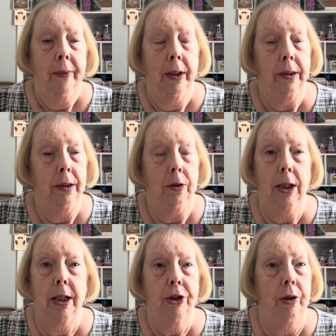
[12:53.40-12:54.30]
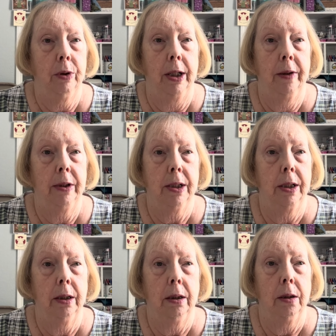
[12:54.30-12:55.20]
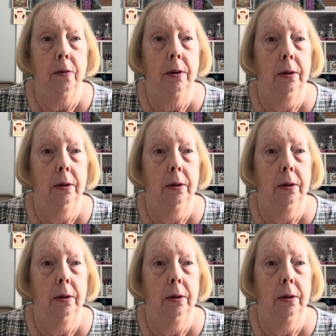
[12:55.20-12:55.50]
Oh gosh, I would hate to see it go.